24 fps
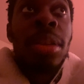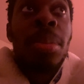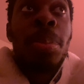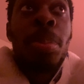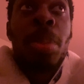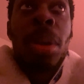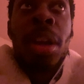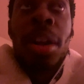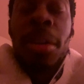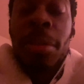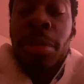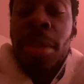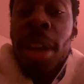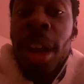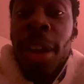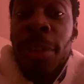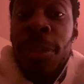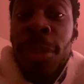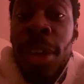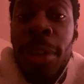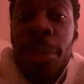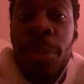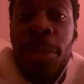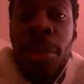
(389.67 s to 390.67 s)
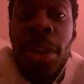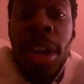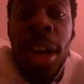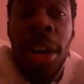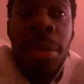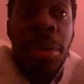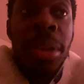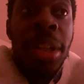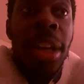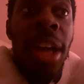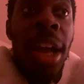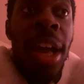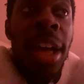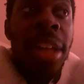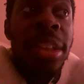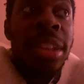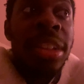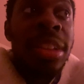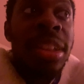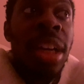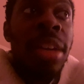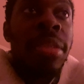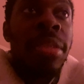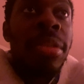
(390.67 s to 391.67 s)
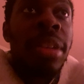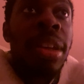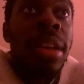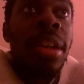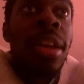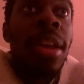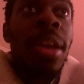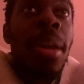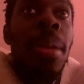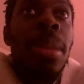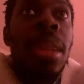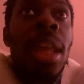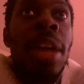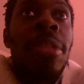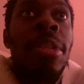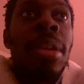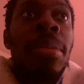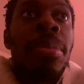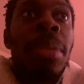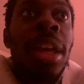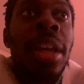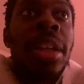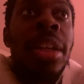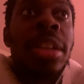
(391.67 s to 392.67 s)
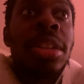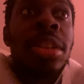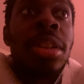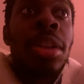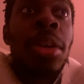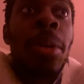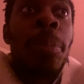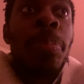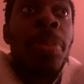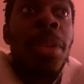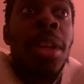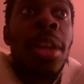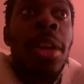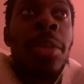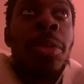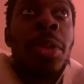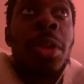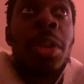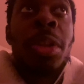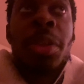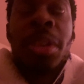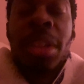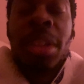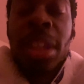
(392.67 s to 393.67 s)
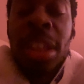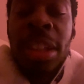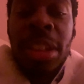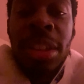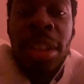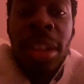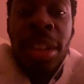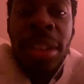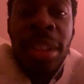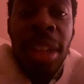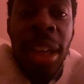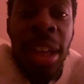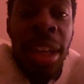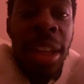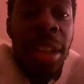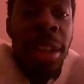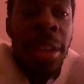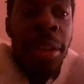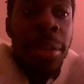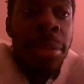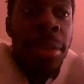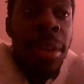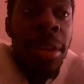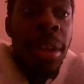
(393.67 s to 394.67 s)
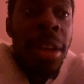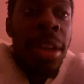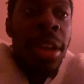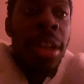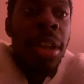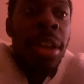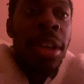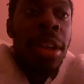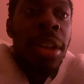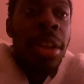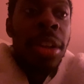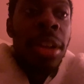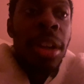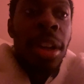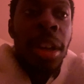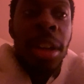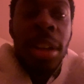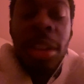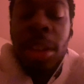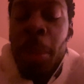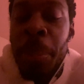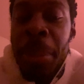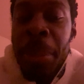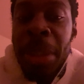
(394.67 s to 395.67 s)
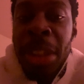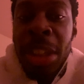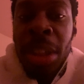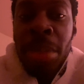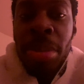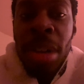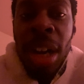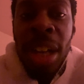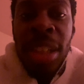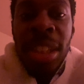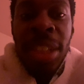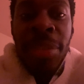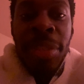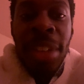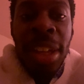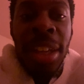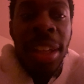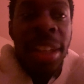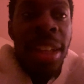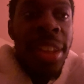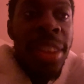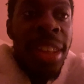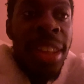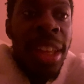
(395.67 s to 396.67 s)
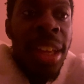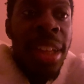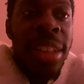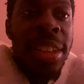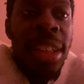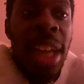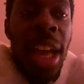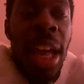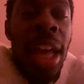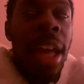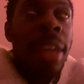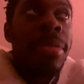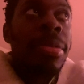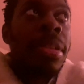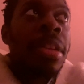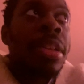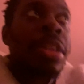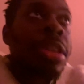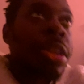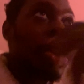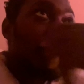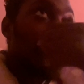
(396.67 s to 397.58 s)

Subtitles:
butterfly effect for every action that we make. So if you do things that are negative, don't be surprised if negative things happen. So